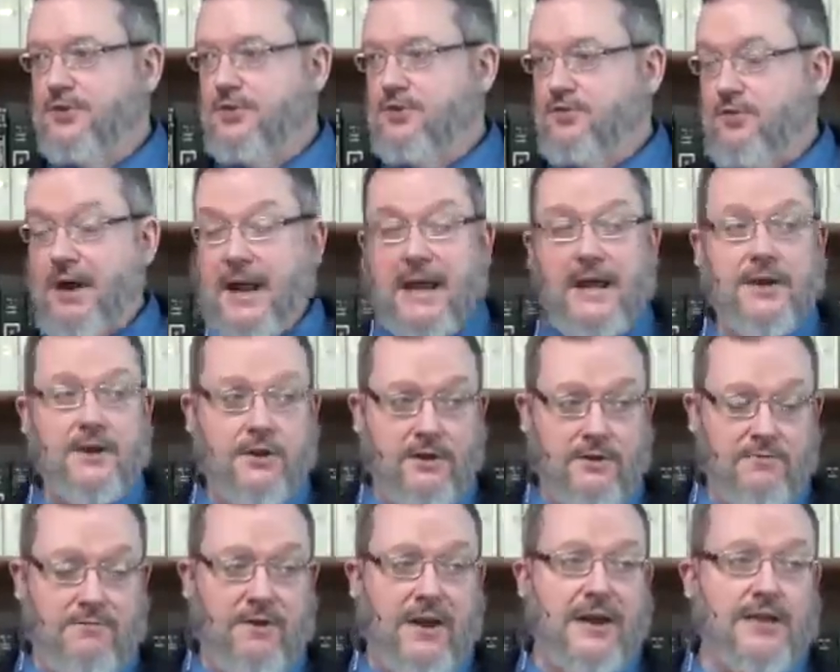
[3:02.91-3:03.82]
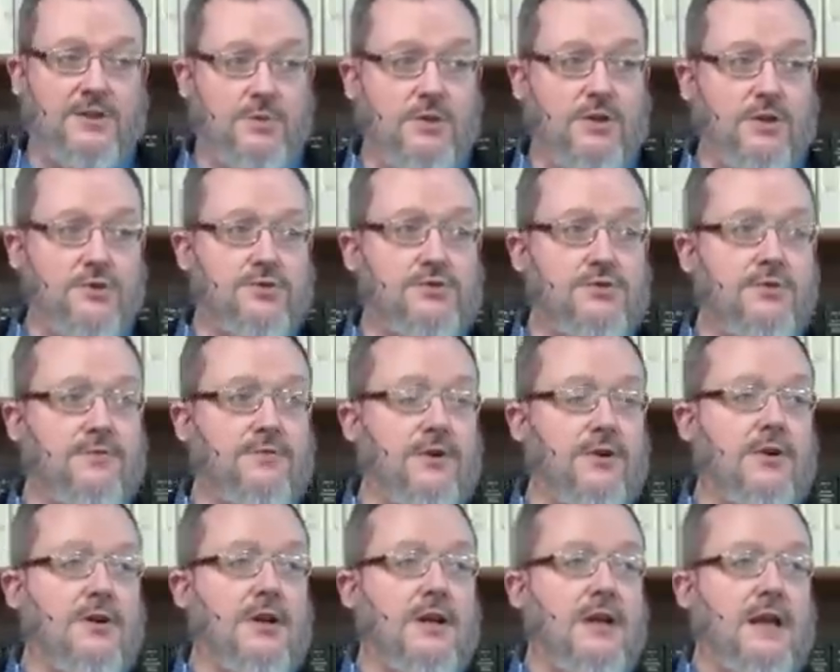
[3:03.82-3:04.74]
the dragon or he fights with
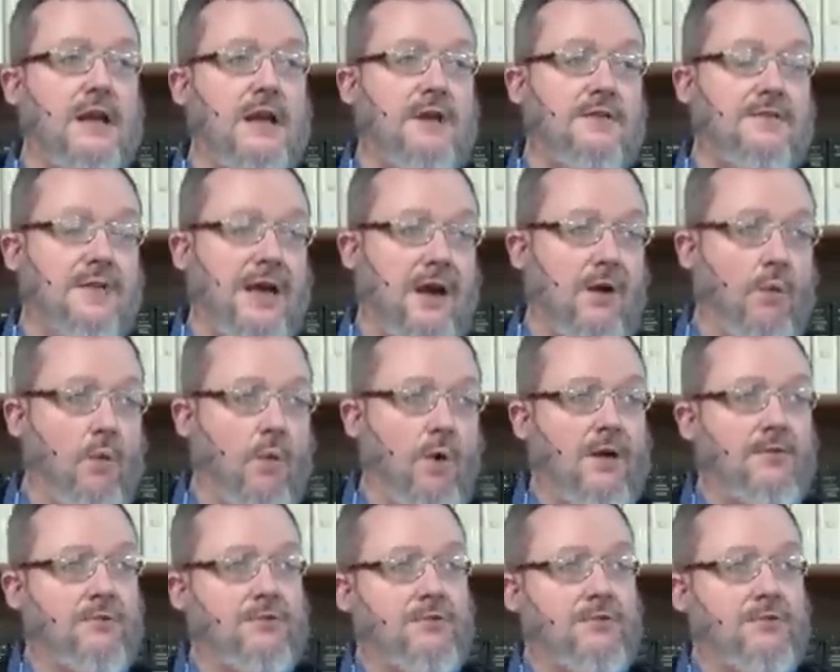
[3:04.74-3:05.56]
Lucifer, that one